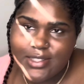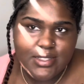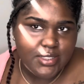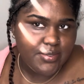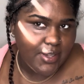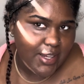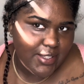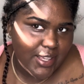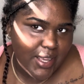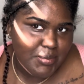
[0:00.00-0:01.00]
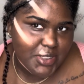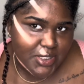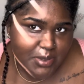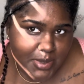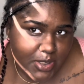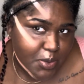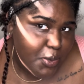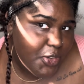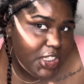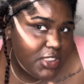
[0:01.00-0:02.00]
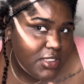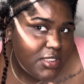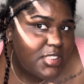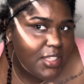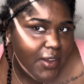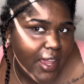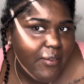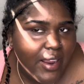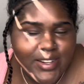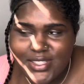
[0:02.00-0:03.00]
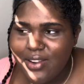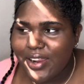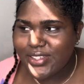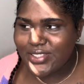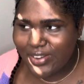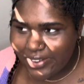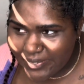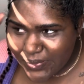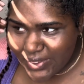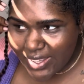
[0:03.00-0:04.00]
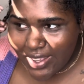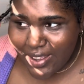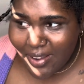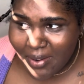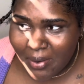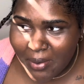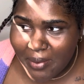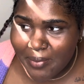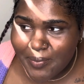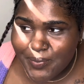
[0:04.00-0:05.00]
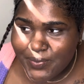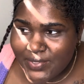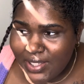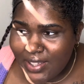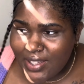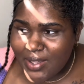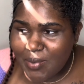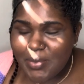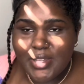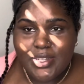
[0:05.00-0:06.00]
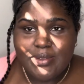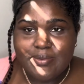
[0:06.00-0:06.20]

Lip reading: this is fine. Like I'm just too much of a perfectionist. It's okay, right? It's alright. It's alright. But yeah.